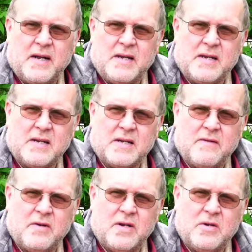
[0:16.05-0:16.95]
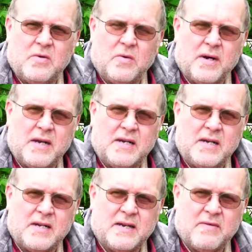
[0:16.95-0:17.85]
my 1972 or
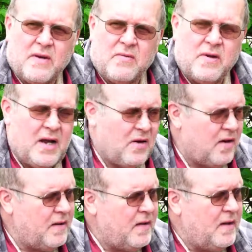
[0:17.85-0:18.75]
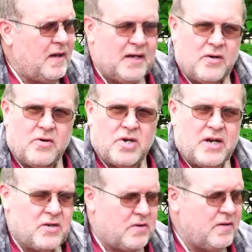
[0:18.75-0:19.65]
1973 era
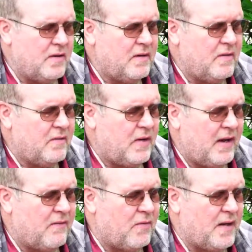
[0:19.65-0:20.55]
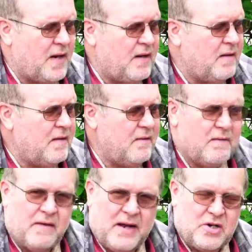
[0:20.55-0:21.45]
Energizer EverReady
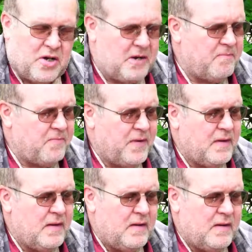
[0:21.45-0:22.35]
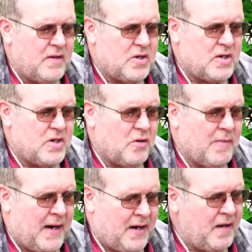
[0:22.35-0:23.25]
flashlight.
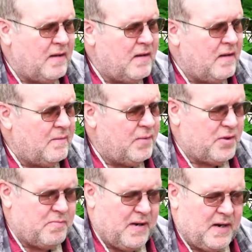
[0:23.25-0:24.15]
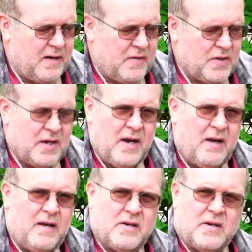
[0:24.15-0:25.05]
Steel body, push button on the
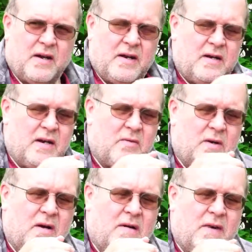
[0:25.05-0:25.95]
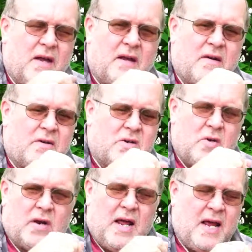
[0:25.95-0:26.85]
side. It's got a D-ring on the end
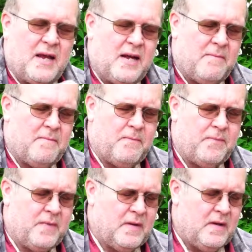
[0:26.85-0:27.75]
so you can hang it up.